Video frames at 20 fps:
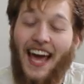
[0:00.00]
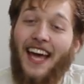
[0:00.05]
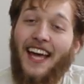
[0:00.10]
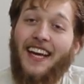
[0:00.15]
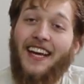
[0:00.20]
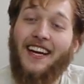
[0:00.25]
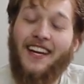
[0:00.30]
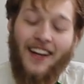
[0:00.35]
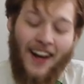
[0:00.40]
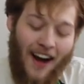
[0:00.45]

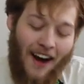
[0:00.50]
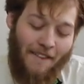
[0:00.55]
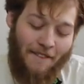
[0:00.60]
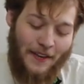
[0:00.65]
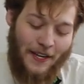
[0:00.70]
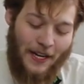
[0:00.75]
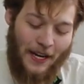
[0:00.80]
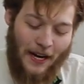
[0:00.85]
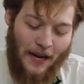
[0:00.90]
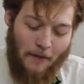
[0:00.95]
a
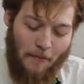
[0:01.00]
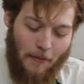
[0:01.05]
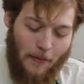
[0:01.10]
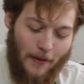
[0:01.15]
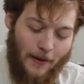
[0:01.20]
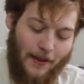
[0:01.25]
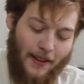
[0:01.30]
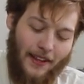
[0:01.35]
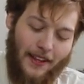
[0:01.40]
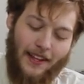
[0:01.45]
coffee cup
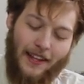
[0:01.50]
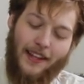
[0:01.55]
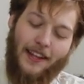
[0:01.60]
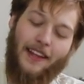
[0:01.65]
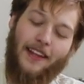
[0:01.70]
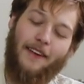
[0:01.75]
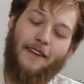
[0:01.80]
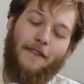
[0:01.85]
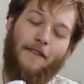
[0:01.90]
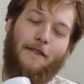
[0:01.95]

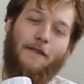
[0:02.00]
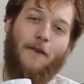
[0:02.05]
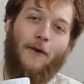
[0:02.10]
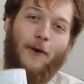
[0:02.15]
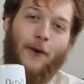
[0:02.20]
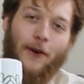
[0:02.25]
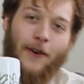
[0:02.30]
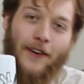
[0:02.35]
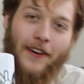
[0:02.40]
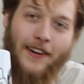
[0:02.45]

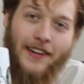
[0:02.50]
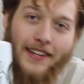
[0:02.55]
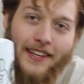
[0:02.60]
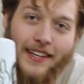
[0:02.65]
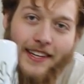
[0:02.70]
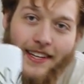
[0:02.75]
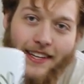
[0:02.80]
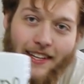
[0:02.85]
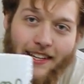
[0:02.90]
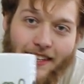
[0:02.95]
for...
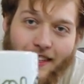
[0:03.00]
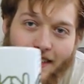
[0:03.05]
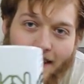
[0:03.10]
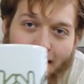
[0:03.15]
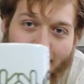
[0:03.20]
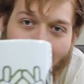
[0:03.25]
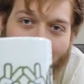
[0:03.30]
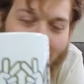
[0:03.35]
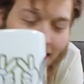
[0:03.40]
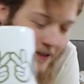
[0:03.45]

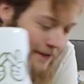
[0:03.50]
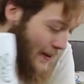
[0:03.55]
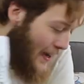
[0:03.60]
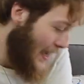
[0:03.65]
Let's see if...